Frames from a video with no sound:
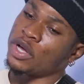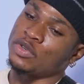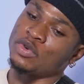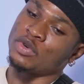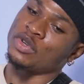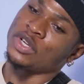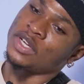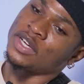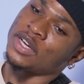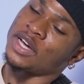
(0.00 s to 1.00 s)
Edo.
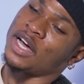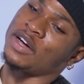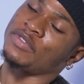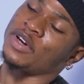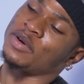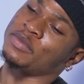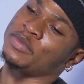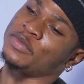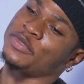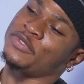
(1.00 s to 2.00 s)
I
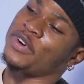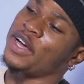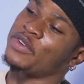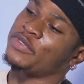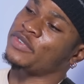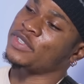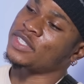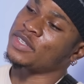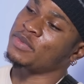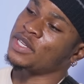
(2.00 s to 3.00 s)
have 5
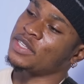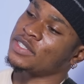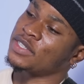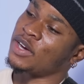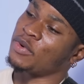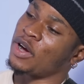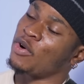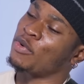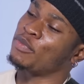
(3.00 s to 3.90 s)
siblings and we are all